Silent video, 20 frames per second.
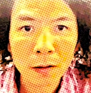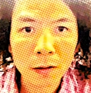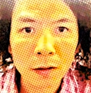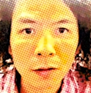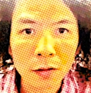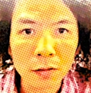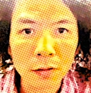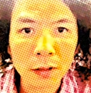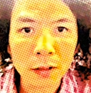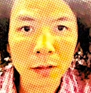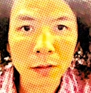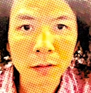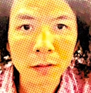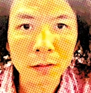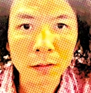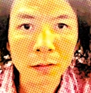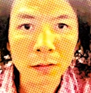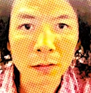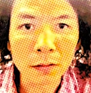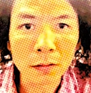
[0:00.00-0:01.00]
you need to
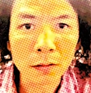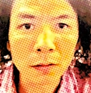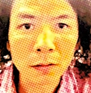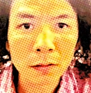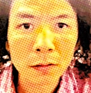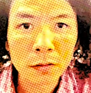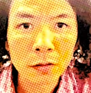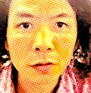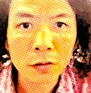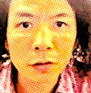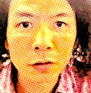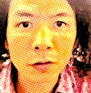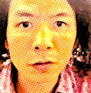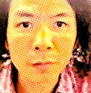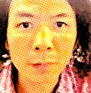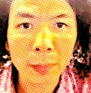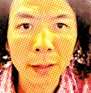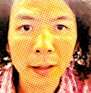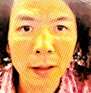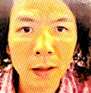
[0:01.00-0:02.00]
do 2
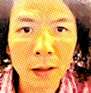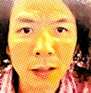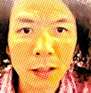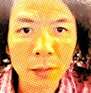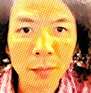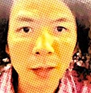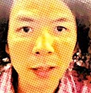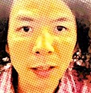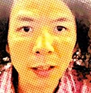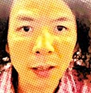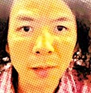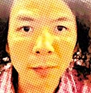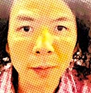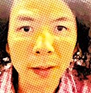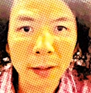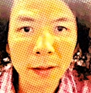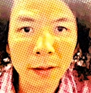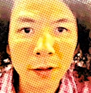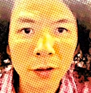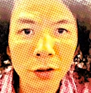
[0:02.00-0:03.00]
pi divided
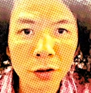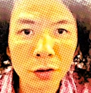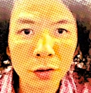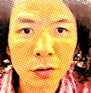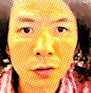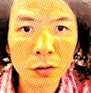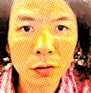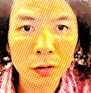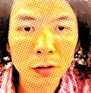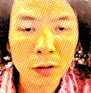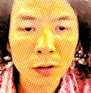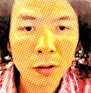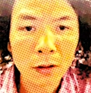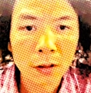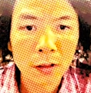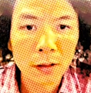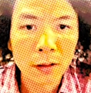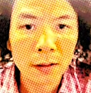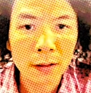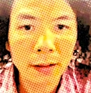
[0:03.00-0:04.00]
by Q.
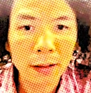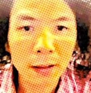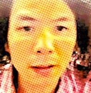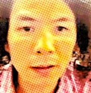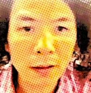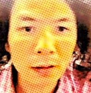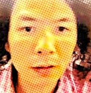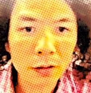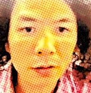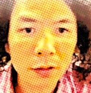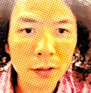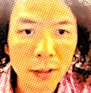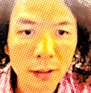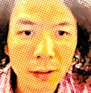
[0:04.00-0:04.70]
Then you can